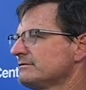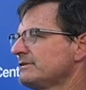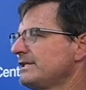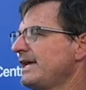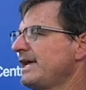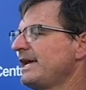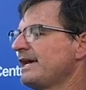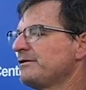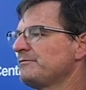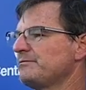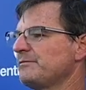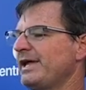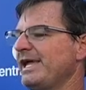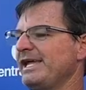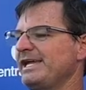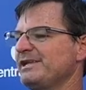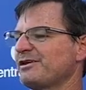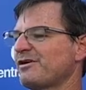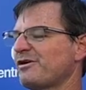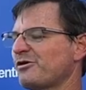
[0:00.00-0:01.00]
they had
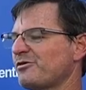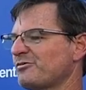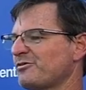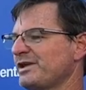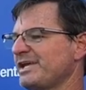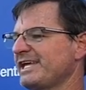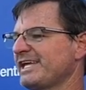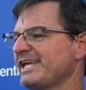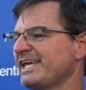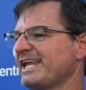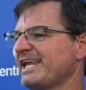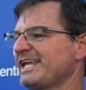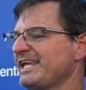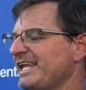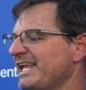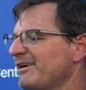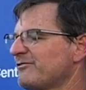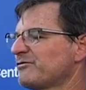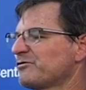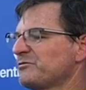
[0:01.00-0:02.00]
made all week and had
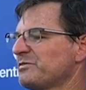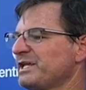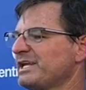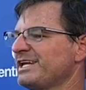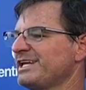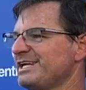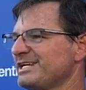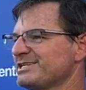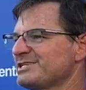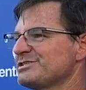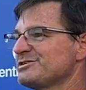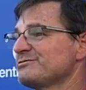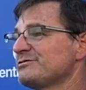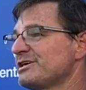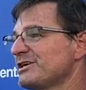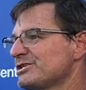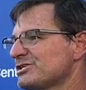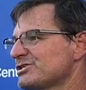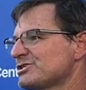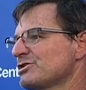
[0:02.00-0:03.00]
never been an issue
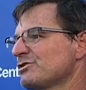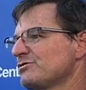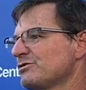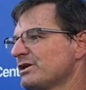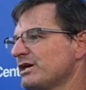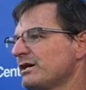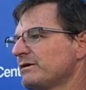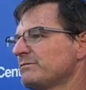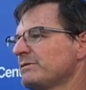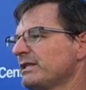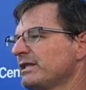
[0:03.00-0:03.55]
that showed up.